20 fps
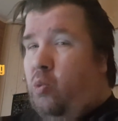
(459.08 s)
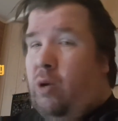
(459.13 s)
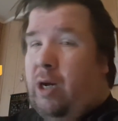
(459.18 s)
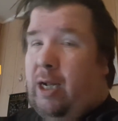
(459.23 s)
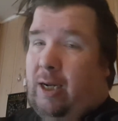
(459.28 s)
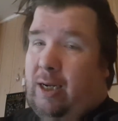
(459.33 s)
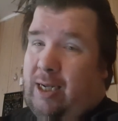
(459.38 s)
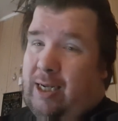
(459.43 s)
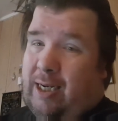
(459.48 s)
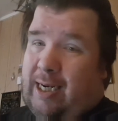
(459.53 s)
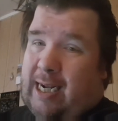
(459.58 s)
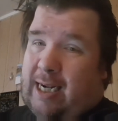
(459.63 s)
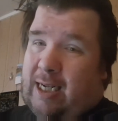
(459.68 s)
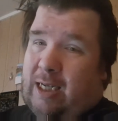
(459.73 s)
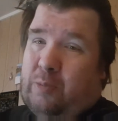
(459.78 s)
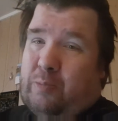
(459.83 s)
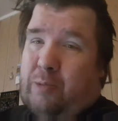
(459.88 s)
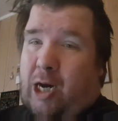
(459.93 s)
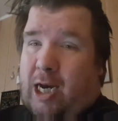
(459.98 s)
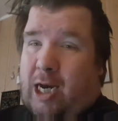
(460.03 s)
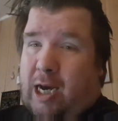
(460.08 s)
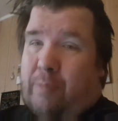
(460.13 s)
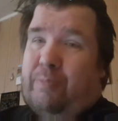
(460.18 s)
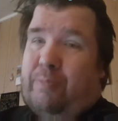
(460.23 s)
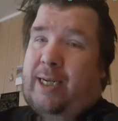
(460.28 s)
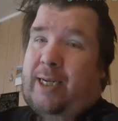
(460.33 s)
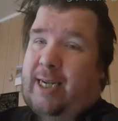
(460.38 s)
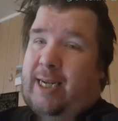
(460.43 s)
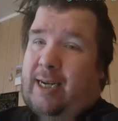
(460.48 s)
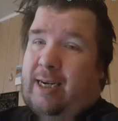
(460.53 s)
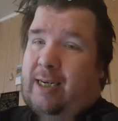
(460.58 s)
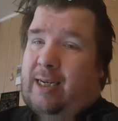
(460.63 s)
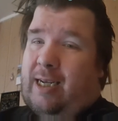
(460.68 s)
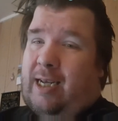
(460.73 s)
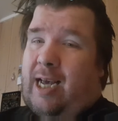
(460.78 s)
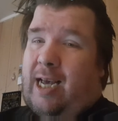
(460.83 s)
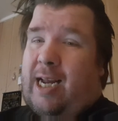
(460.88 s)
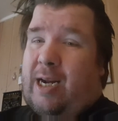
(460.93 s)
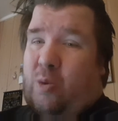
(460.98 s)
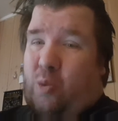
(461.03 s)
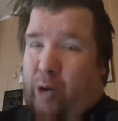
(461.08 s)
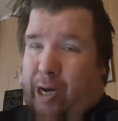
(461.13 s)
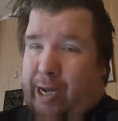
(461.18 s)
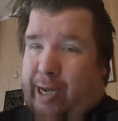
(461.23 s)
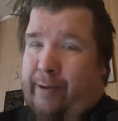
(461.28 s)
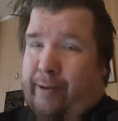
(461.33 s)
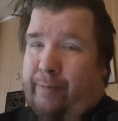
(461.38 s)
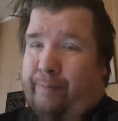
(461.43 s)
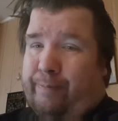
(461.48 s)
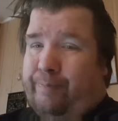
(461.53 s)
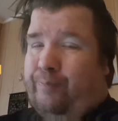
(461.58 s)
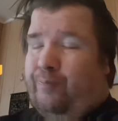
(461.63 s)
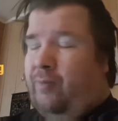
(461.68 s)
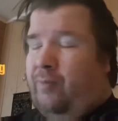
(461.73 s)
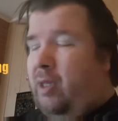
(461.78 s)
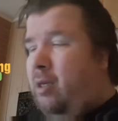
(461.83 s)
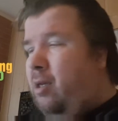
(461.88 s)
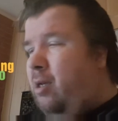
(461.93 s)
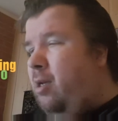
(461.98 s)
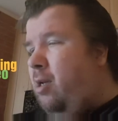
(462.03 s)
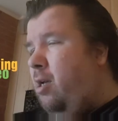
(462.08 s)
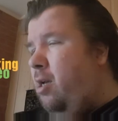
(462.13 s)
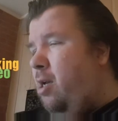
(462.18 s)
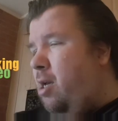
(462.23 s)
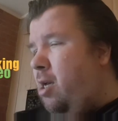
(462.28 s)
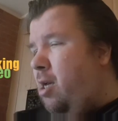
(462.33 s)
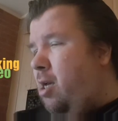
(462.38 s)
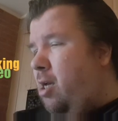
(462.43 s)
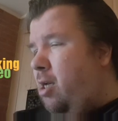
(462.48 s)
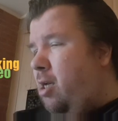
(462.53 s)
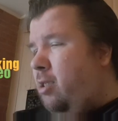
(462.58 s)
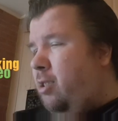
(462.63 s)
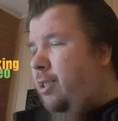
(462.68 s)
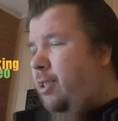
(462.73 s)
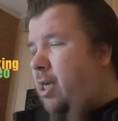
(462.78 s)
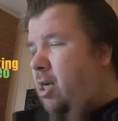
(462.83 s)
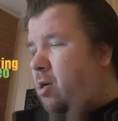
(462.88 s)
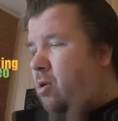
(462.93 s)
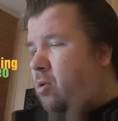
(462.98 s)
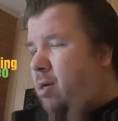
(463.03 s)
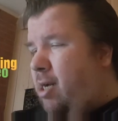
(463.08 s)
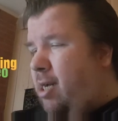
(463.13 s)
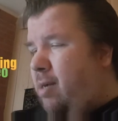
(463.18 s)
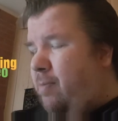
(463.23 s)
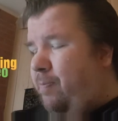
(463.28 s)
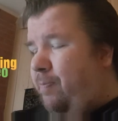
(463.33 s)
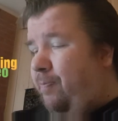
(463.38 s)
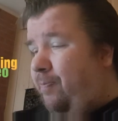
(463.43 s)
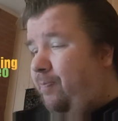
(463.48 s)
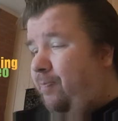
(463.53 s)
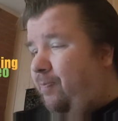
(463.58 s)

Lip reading: Well, that's my opinion, anyway. So,